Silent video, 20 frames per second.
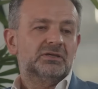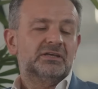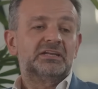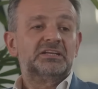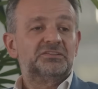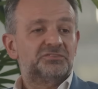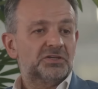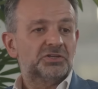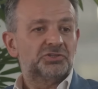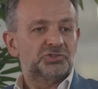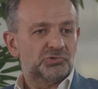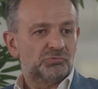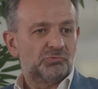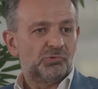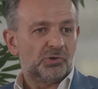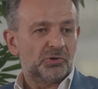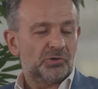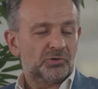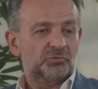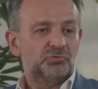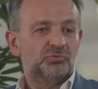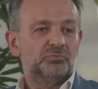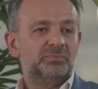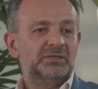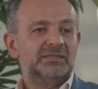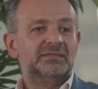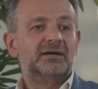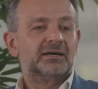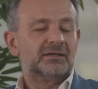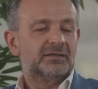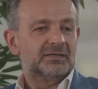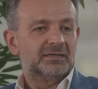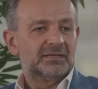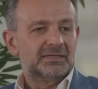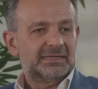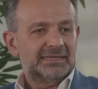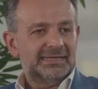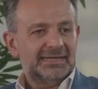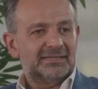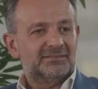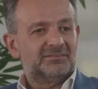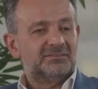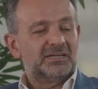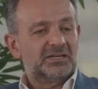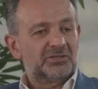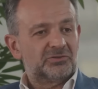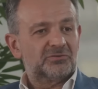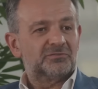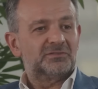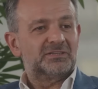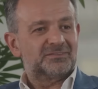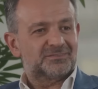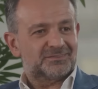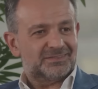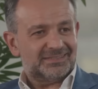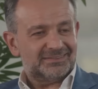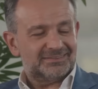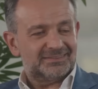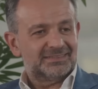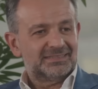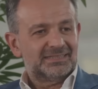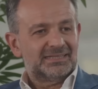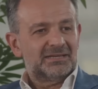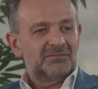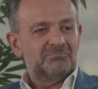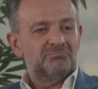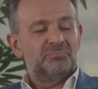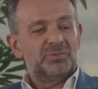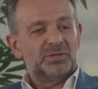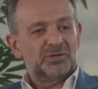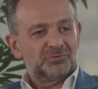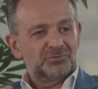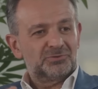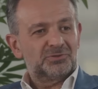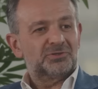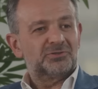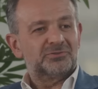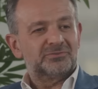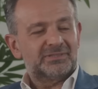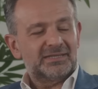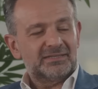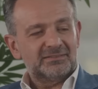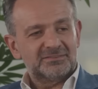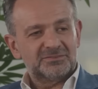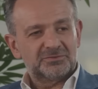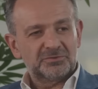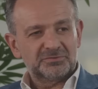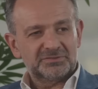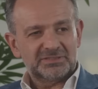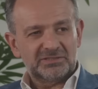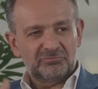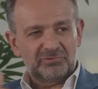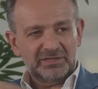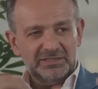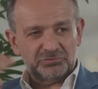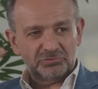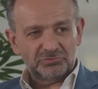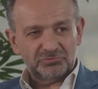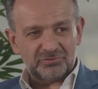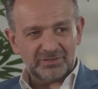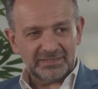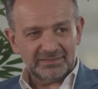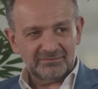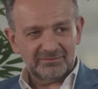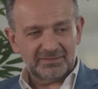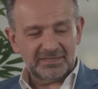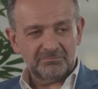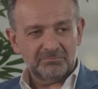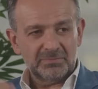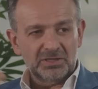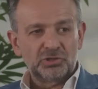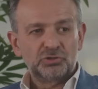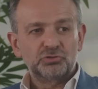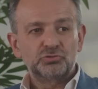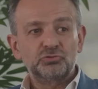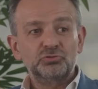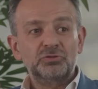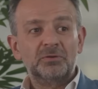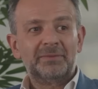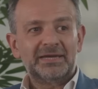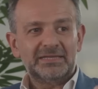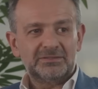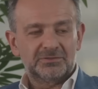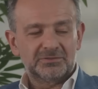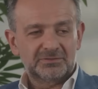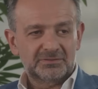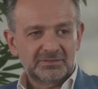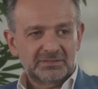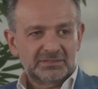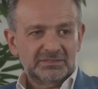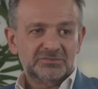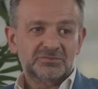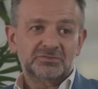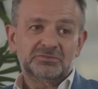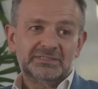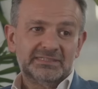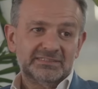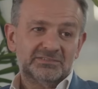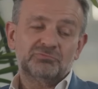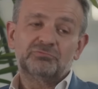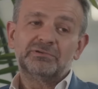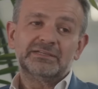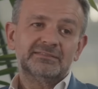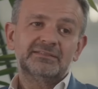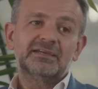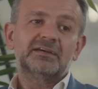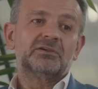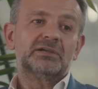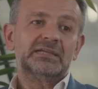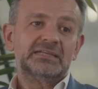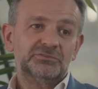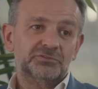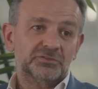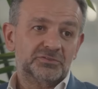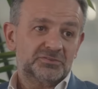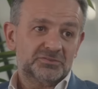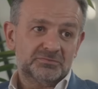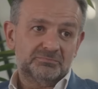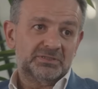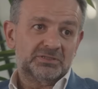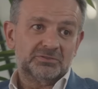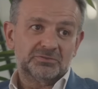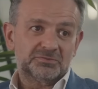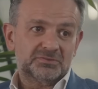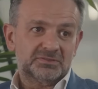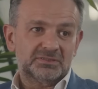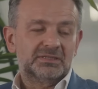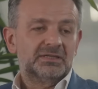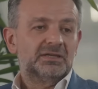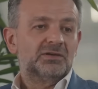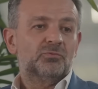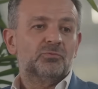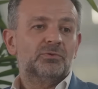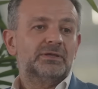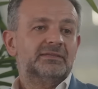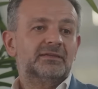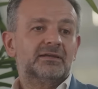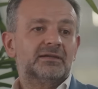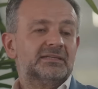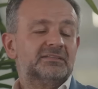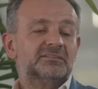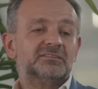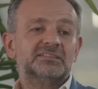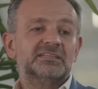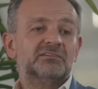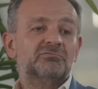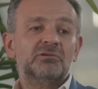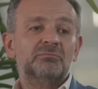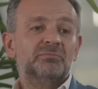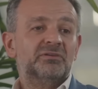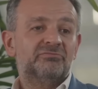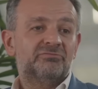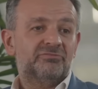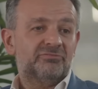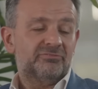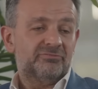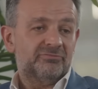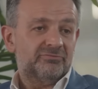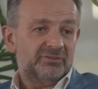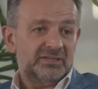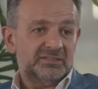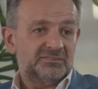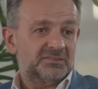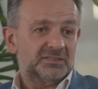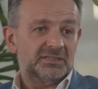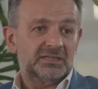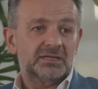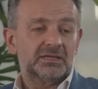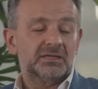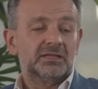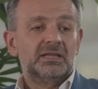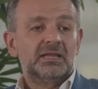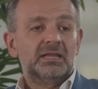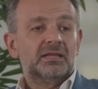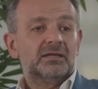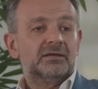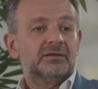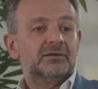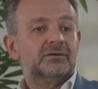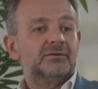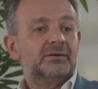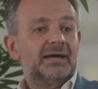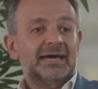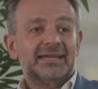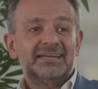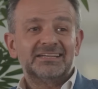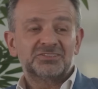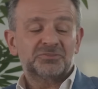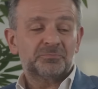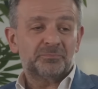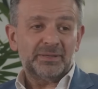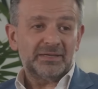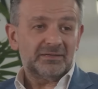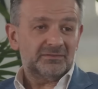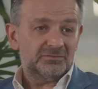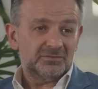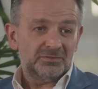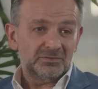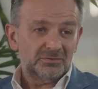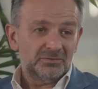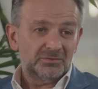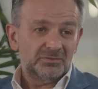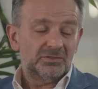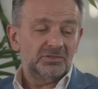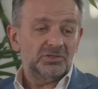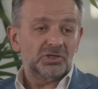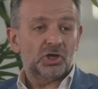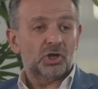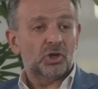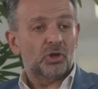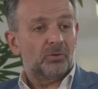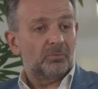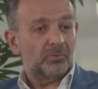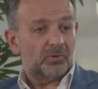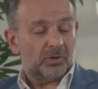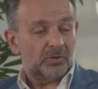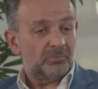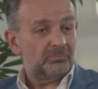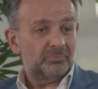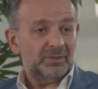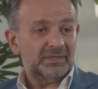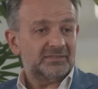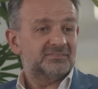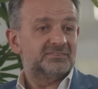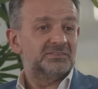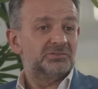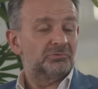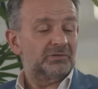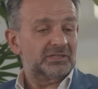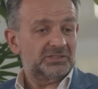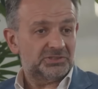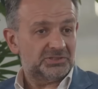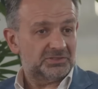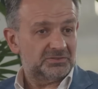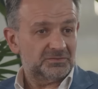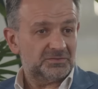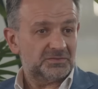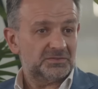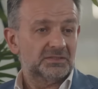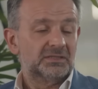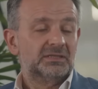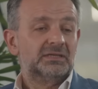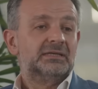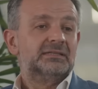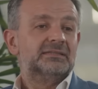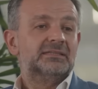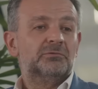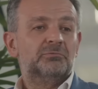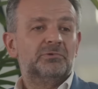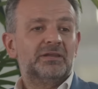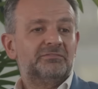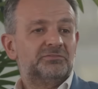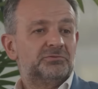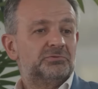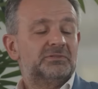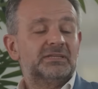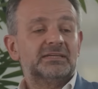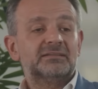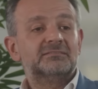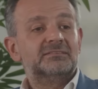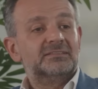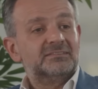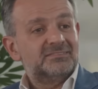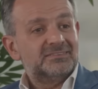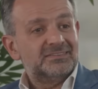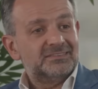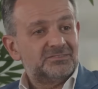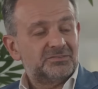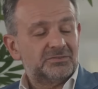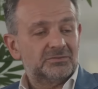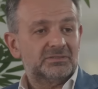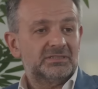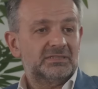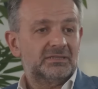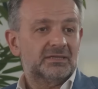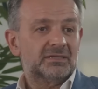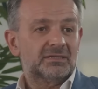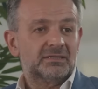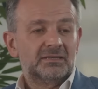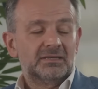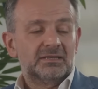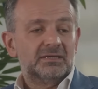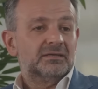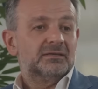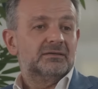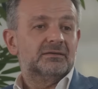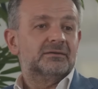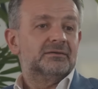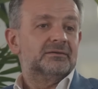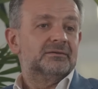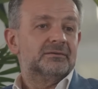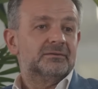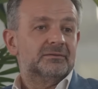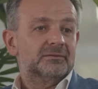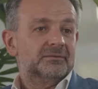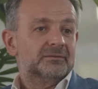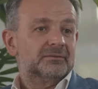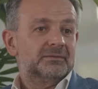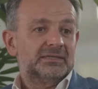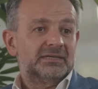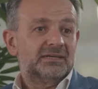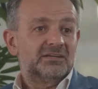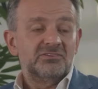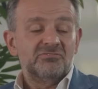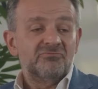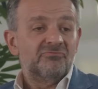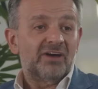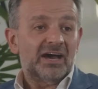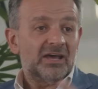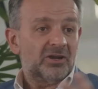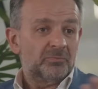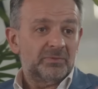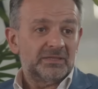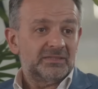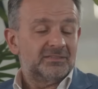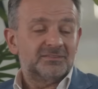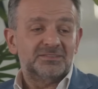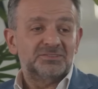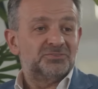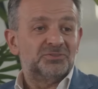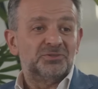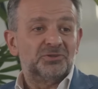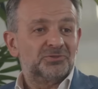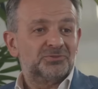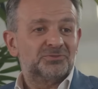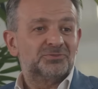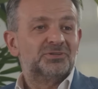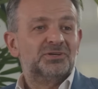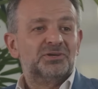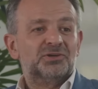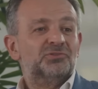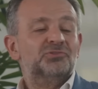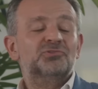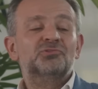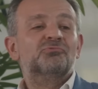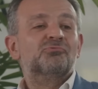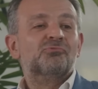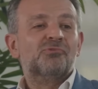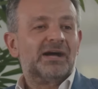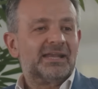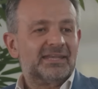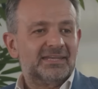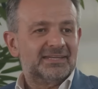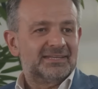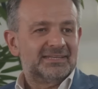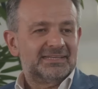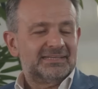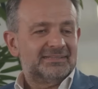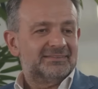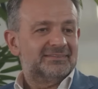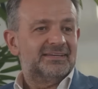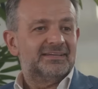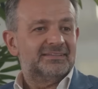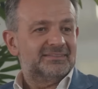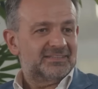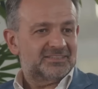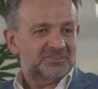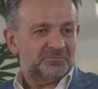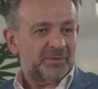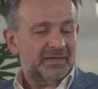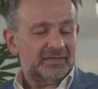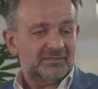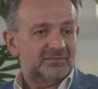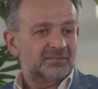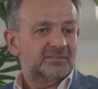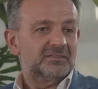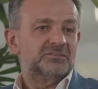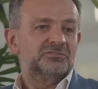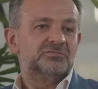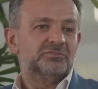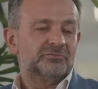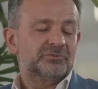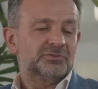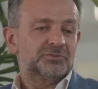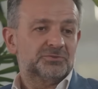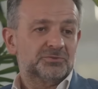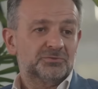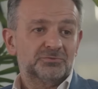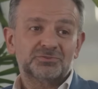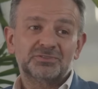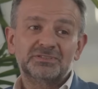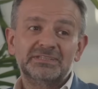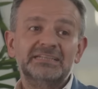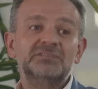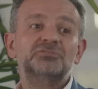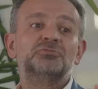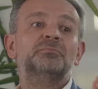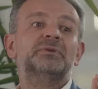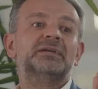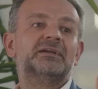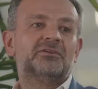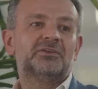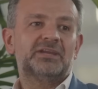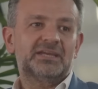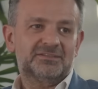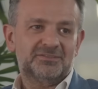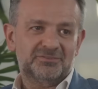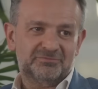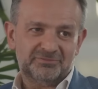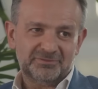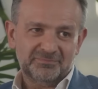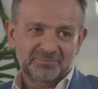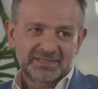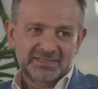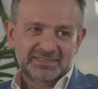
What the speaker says: research work to be done at the end of their study, beyond the content is also a way to train them to the method, so that when they are leaders, because when they are leaders they will be facing unexpected, complex situations, they will have to take decisions in an environment that is not the one they had expected and so forth, so they need to be creative.